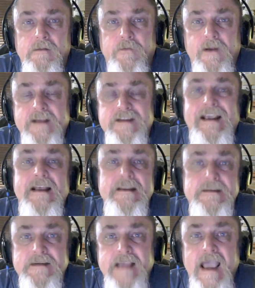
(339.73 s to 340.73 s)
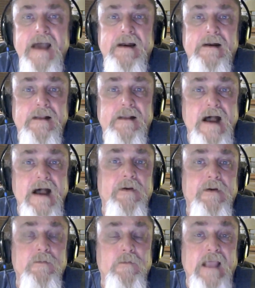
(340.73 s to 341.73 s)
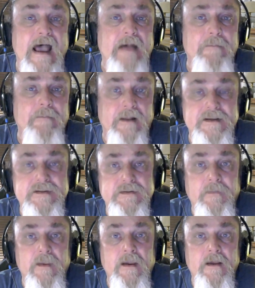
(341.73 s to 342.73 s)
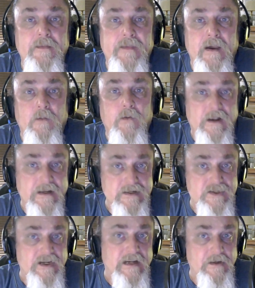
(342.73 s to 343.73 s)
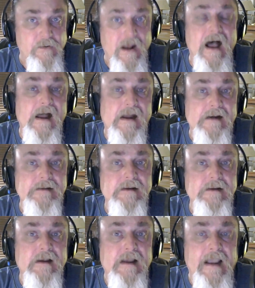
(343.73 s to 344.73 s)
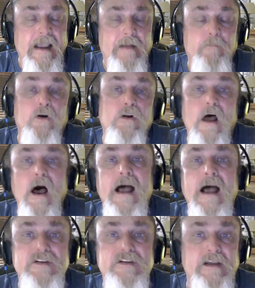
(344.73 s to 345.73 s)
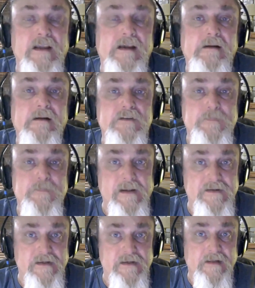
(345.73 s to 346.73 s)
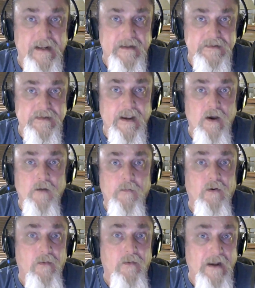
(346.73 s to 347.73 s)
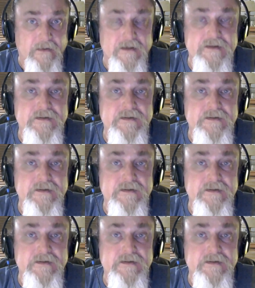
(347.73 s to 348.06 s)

Floresiensis had in common with habilis that were continued on and were lost in species like, say, Homo erectus.